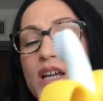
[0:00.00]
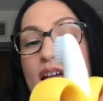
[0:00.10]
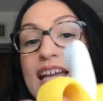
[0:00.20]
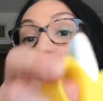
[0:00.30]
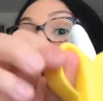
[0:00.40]

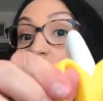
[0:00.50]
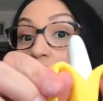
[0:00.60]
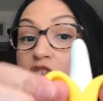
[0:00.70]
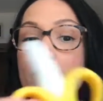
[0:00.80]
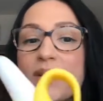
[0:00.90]
It's
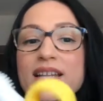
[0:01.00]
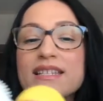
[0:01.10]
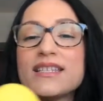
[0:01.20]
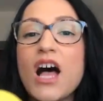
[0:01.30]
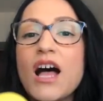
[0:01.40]
hard, but it's
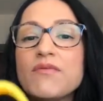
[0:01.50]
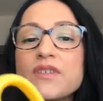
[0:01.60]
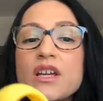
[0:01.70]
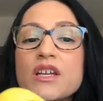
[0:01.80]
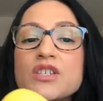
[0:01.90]
soft.
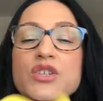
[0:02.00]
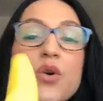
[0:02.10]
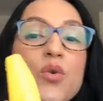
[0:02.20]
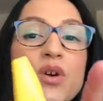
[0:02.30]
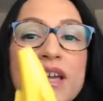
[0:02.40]

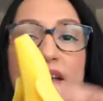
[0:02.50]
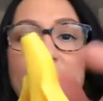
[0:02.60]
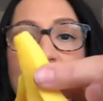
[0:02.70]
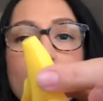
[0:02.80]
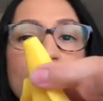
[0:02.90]
So again,
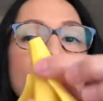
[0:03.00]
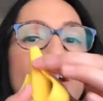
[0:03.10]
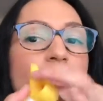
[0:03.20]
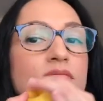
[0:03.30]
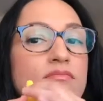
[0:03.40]
this one
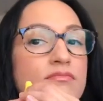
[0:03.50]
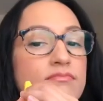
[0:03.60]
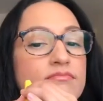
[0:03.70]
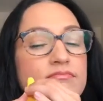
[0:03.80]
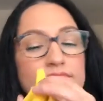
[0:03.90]
here,
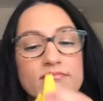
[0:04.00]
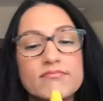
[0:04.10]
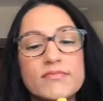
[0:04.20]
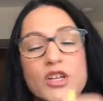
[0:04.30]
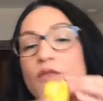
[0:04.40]

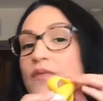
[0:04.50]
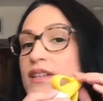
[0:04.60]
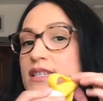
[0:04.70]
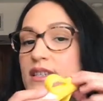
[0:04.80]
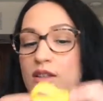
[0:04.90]
you know,
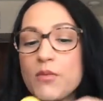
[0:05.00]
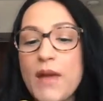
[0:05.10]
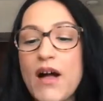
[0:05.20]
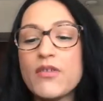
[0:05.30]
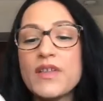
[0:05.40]
fits in their
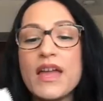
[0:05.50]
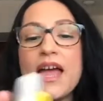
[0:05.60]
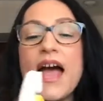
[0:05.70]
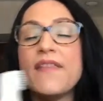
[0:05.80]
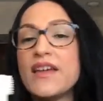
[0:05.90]
mouth,
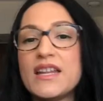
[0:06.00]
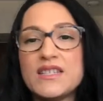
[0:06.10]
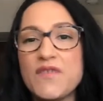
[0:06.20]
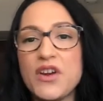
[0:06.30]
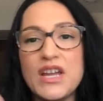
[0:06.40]
and then it's
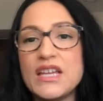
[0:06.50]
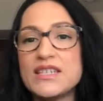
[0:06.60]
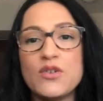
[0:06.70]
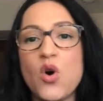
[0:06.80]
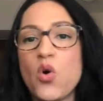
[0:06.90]
very easy
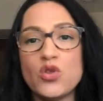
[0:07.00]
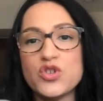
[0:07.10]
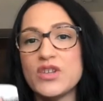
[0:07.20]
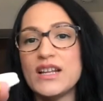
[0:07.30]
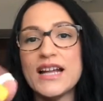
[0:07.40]
to hold. So
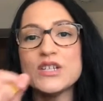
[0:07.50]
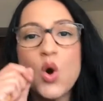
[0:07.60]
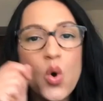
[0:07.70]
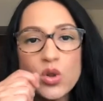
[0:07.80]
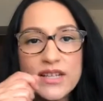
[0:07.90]
they like to
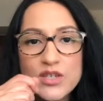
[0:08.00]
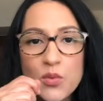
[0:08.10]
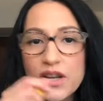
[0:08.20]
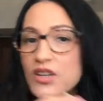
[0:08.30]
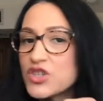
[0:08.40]
hold this
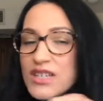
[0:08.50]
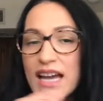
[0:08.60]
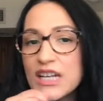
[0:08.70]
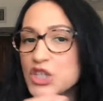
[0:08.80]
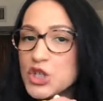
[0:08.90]
one and just
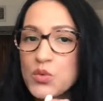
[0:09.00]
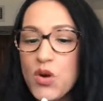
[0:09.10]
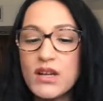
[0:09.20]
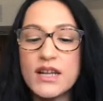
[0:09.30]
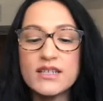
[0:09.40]
kind of chew
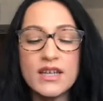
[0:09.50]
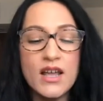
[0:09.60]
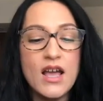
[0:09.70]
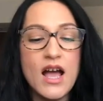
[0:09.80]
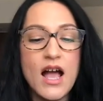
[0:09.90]
on it.
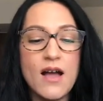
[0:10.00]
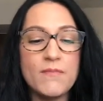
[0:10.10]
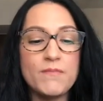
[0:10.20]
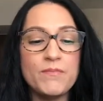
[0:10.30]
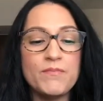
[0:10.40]

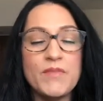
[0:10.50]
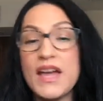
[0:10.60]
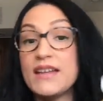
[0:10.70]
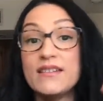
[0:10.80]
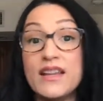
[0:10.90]

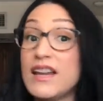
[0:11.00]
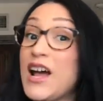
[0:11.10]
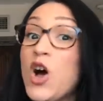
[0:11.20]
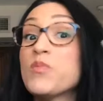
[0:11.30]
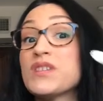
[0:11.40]
And it
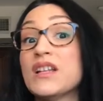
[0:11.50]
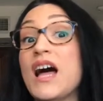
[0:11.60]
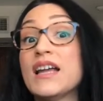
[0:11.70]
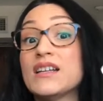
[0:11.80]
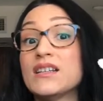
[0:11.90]
helps a
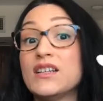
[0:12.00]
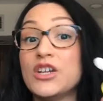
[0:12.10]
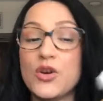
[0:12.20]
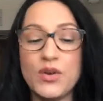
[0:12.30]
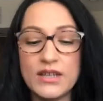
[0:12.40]
lot. You
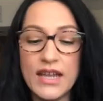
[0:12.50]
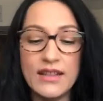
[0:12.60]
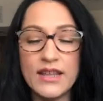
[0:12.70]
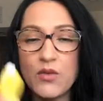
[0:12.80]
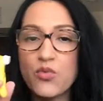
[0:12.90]
know,
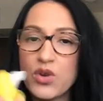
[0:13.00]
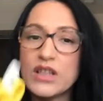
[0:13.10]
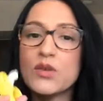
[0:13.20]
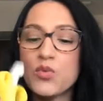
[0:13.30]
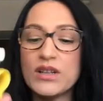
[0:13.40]
they
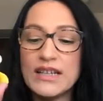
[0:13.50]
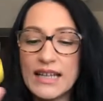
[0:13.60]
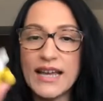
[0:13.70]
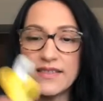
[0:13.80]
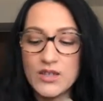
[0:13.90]
really, really
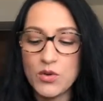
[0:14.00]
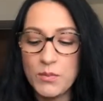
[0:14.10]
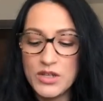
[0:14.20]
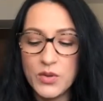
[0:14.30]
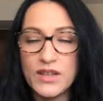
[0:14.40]
like this one.
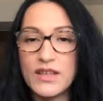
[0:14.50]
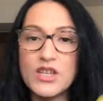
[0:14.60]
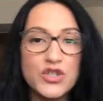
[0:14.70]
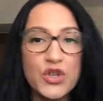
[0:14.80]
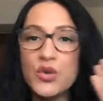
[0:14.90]
Between
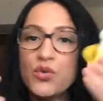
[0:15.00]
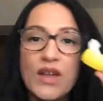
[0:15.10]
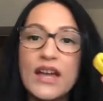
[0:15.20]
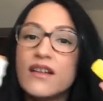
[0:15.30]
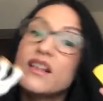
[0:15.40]
these 2,
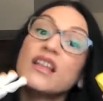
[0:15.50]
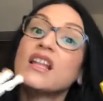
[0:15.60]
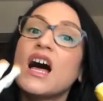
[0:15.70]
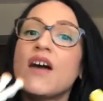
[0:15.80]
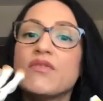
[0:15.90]
they
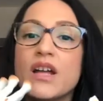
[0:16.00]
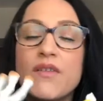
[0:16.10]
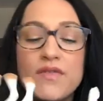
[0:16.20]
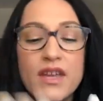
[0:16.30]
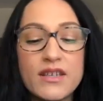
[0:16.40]

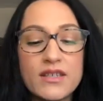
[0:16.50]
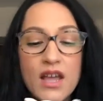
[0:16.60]
love these.